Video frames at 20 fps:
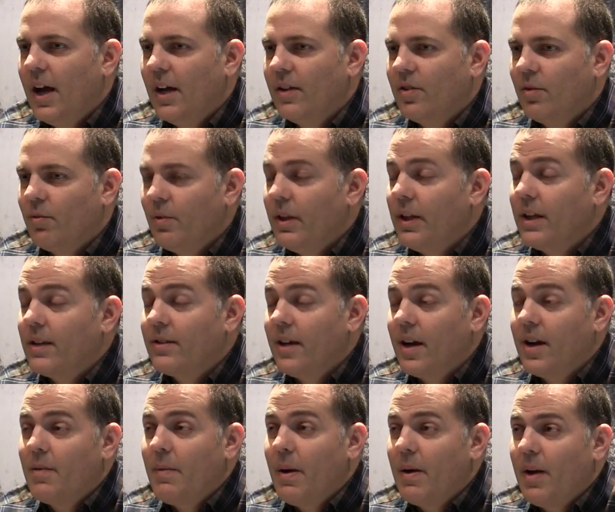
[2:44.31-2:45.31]
So really
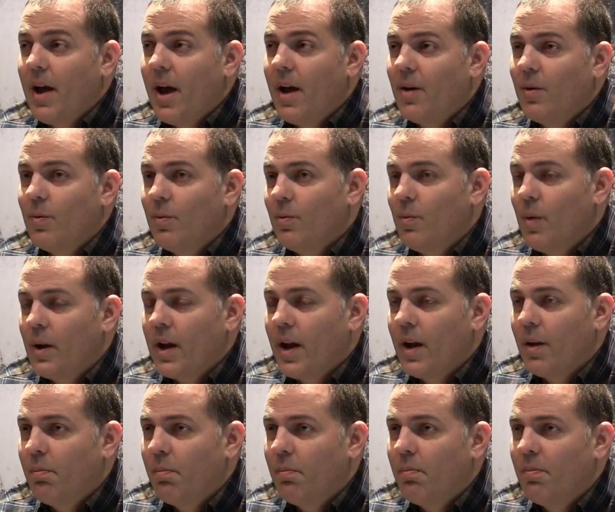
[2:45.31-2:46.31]
excited about what
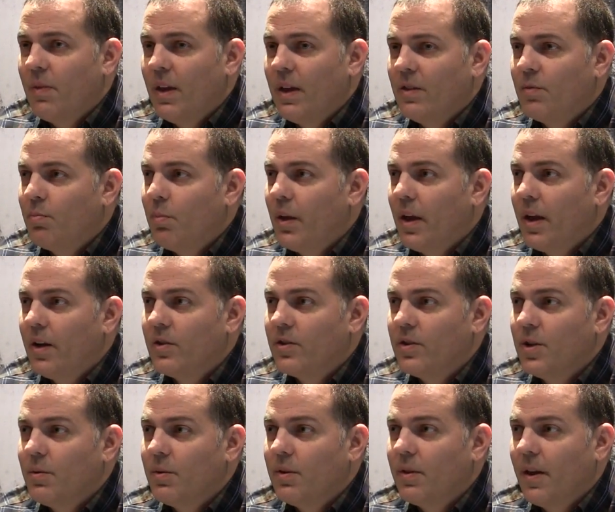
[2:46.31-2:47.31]
kind of things players
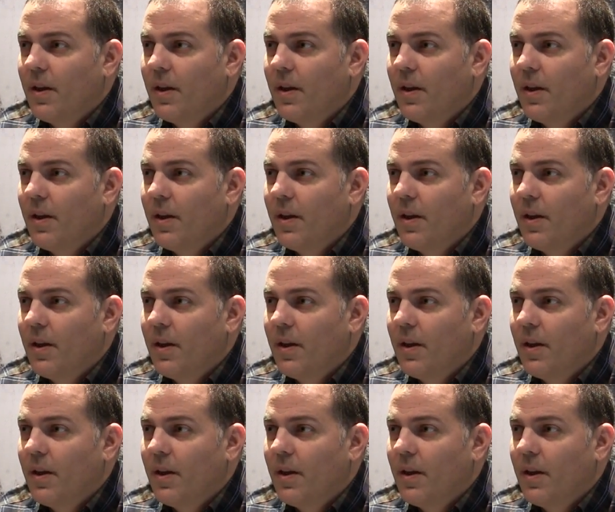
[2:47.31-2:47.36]
do with